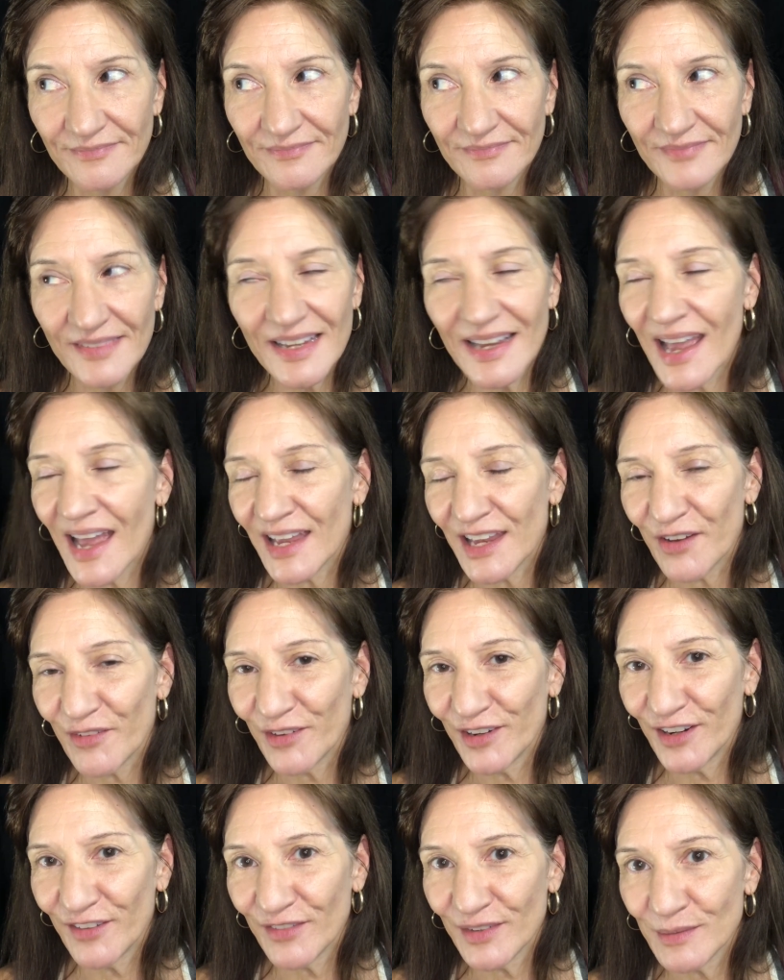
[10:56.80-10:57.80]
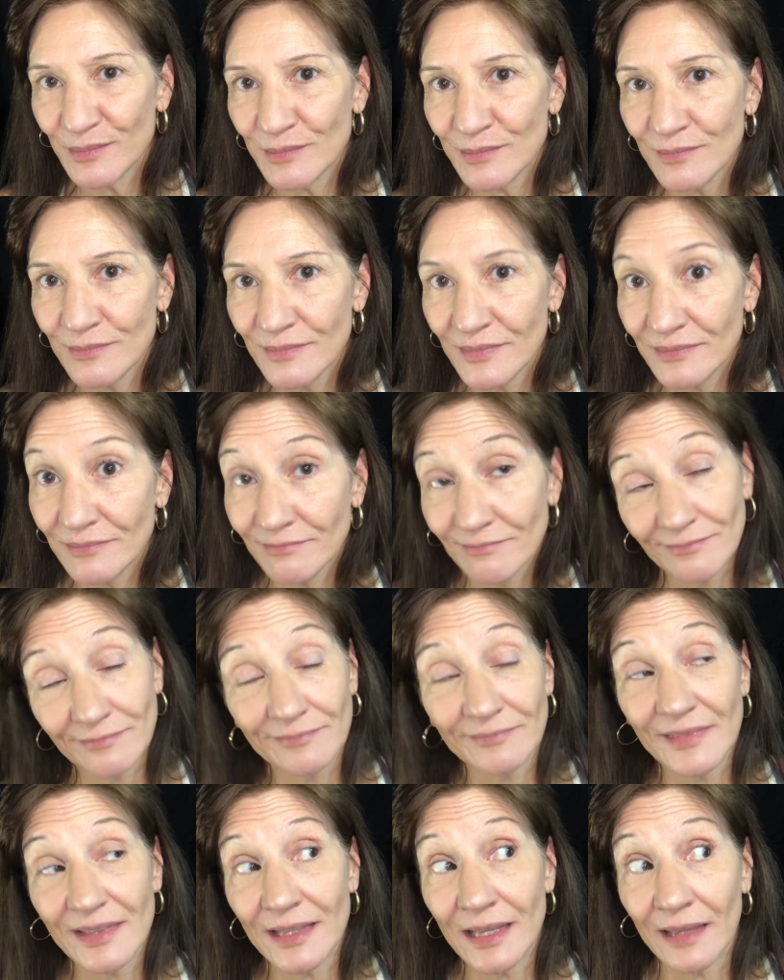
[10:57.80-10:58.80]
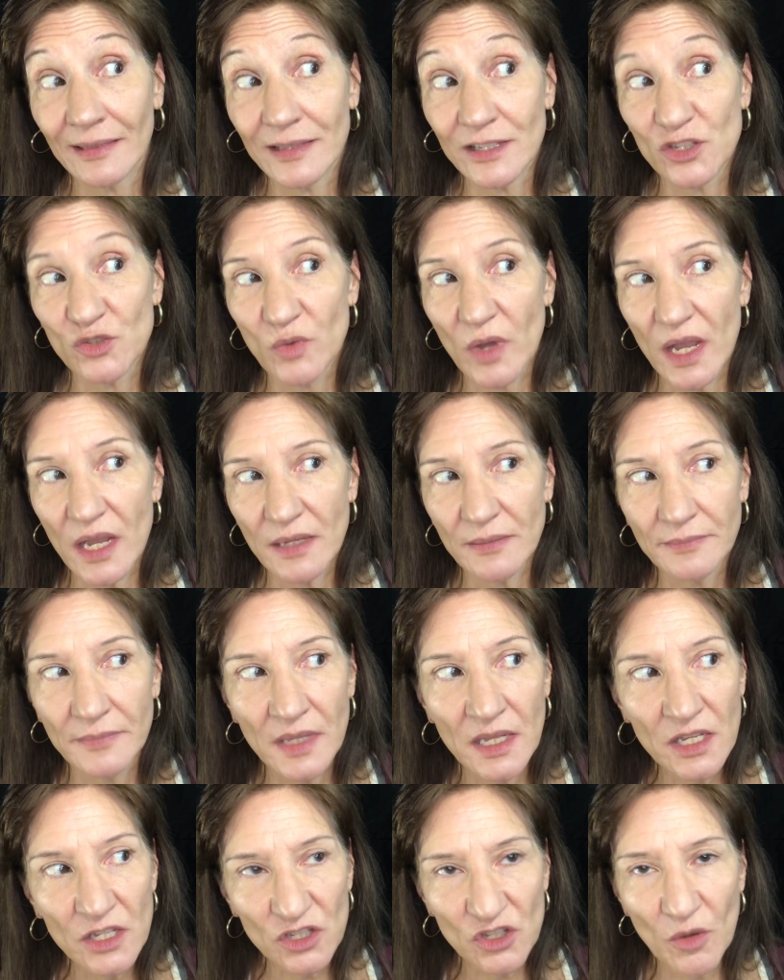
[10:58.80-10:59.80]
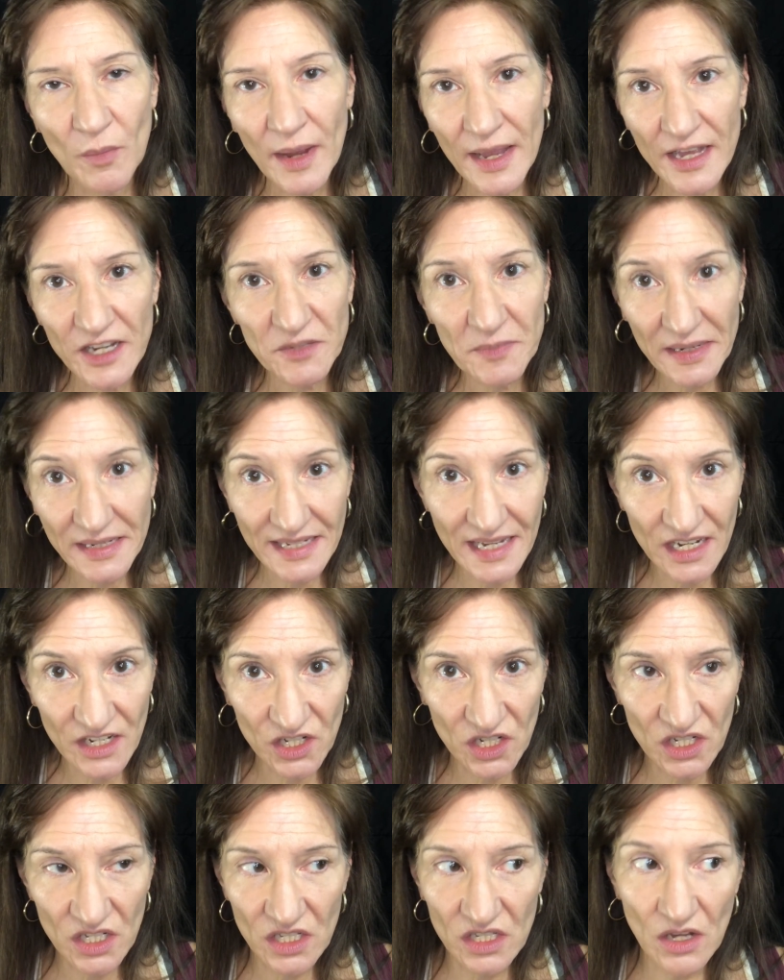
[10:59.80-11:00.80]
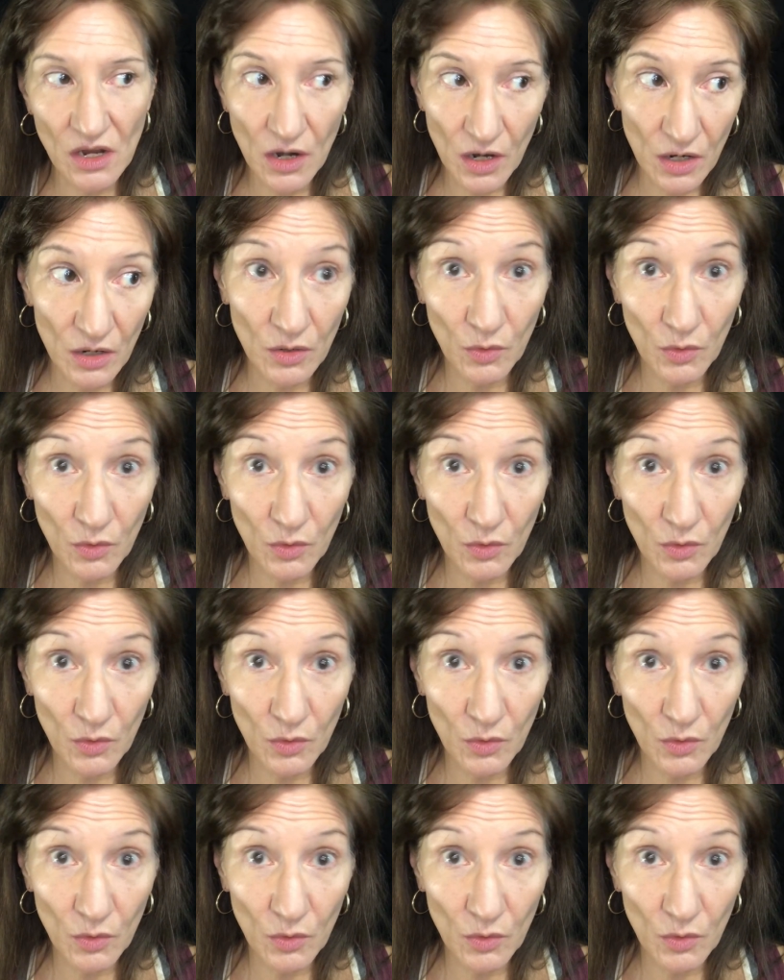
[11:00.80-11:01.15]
you can't get rid of them. Not this way. So my expectations are